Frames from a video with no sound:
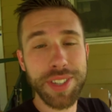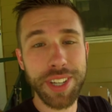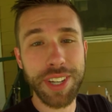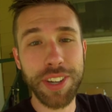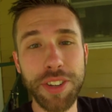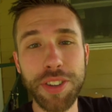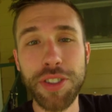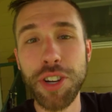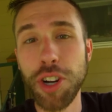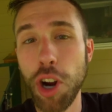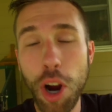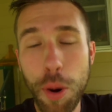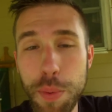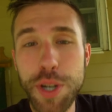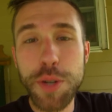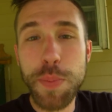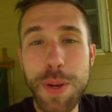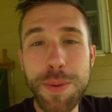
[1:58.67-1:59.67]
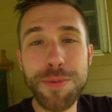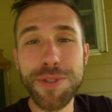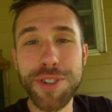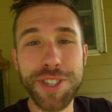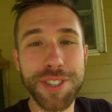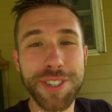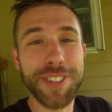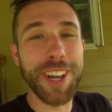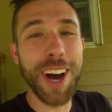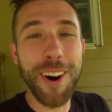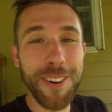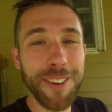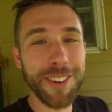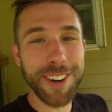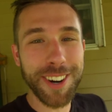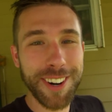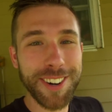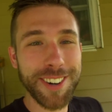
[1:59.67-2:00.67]
Like, the garbage people just
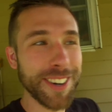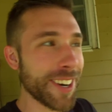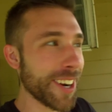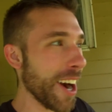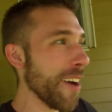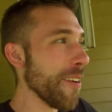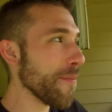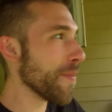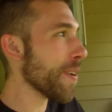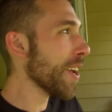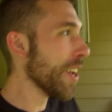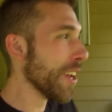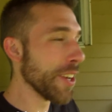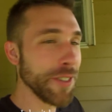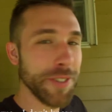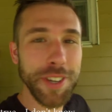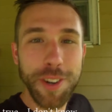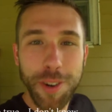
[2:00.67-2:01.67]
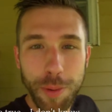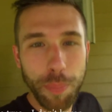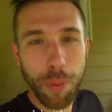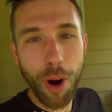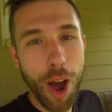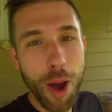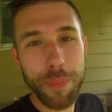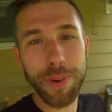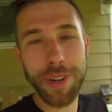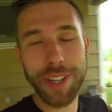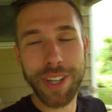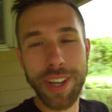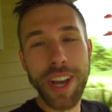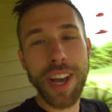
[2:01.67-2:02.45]
don't come to your property.